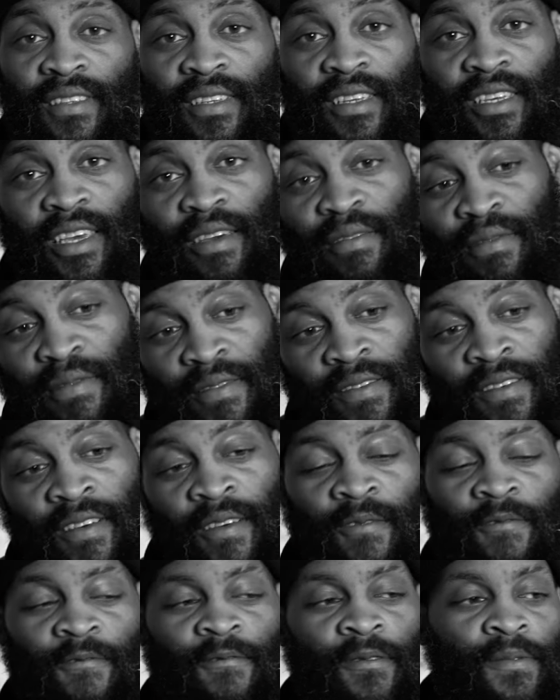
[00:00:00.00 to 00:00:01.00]
is a gift,
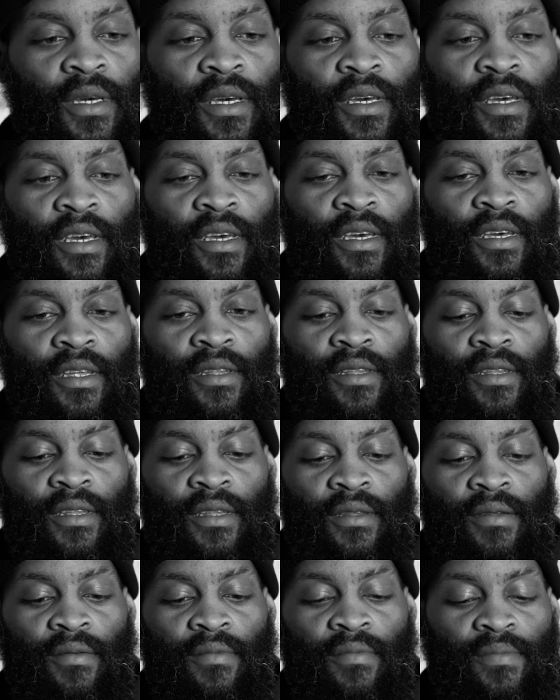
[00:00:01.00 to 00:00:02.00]
and
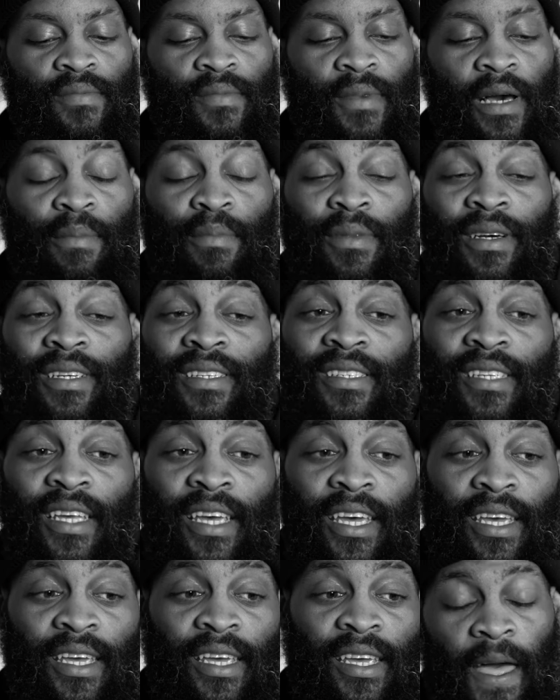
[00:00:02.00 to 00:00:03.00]
I must
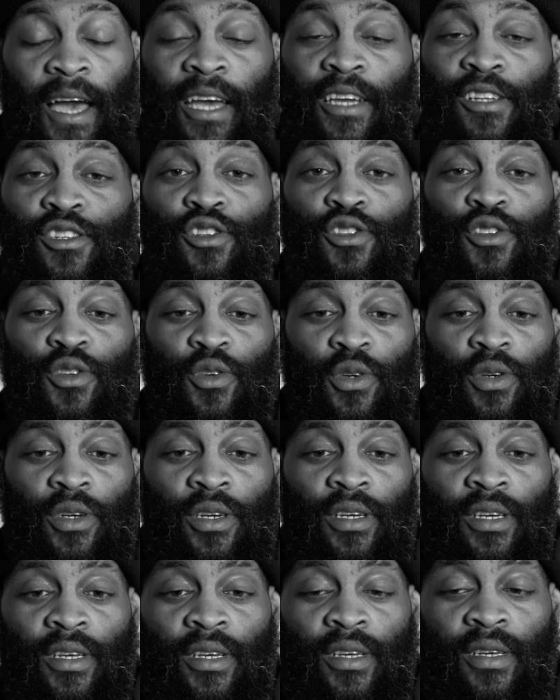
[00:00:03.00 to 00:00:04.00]
say I
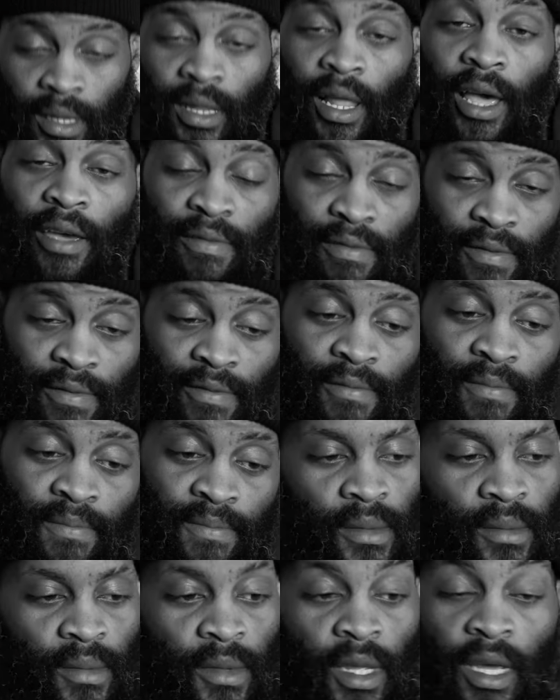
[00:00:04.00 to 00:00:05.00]
enjoy life.
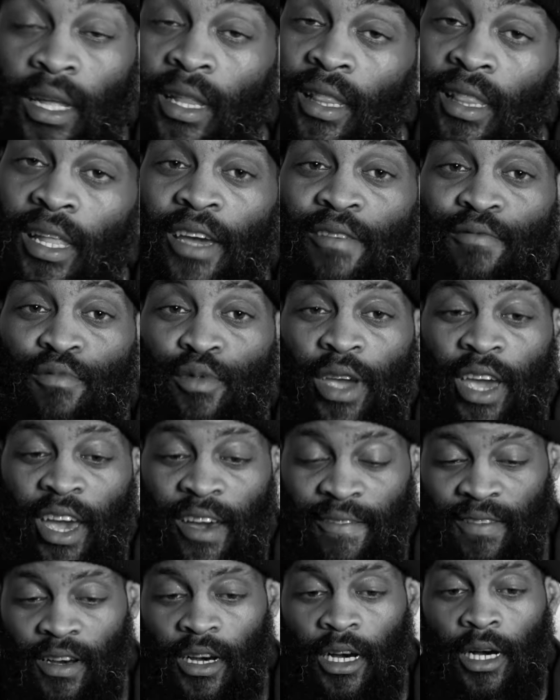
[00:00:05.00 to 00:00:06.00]
In life, we
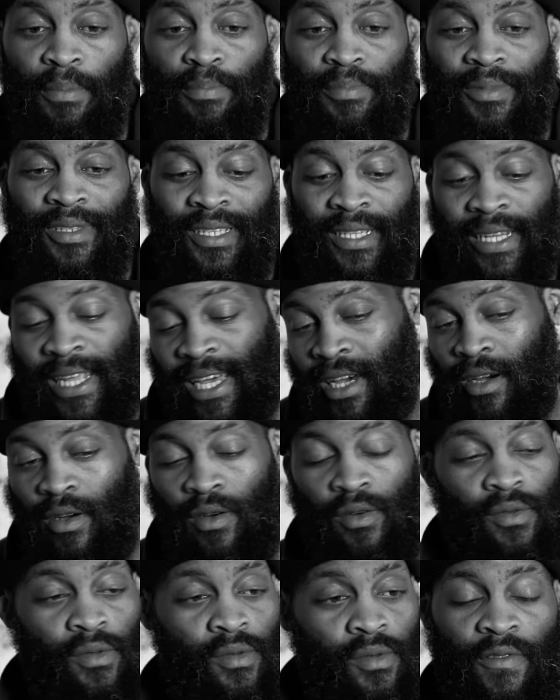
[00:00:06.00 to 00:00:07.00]
have ups and
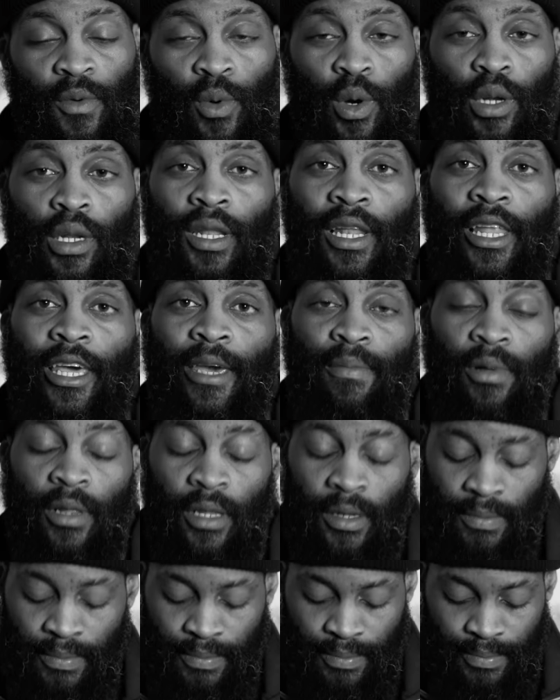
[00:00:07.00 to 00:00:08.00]
downs, if you want to label
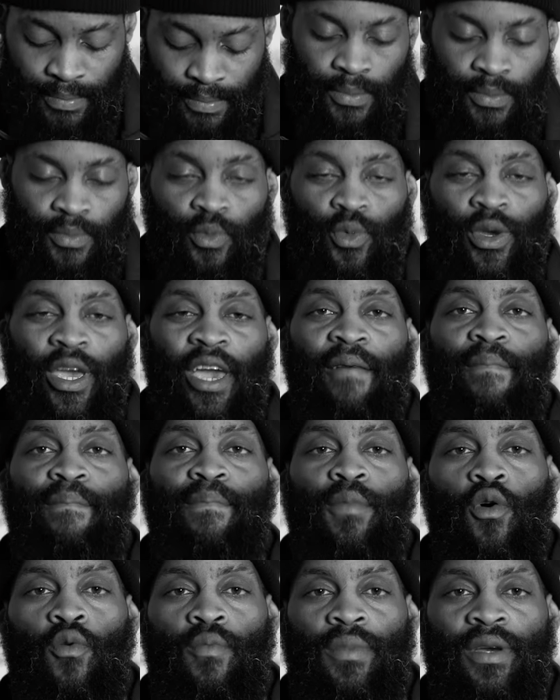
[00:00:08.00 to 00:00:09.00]
them. We have
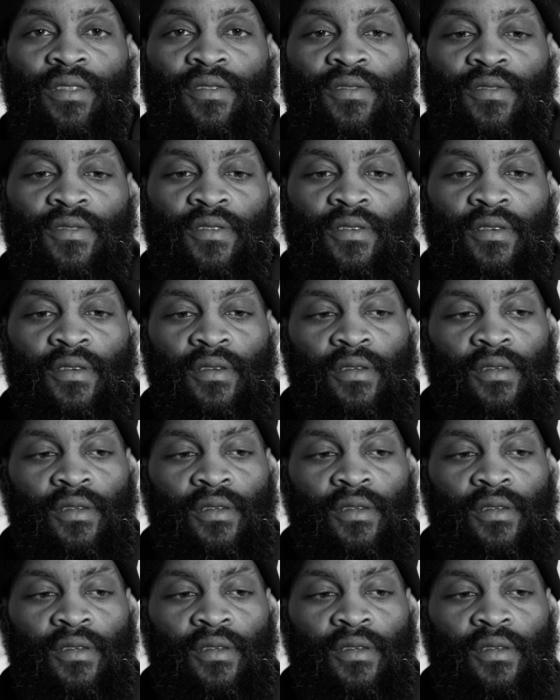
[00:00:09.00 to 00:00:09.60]
moments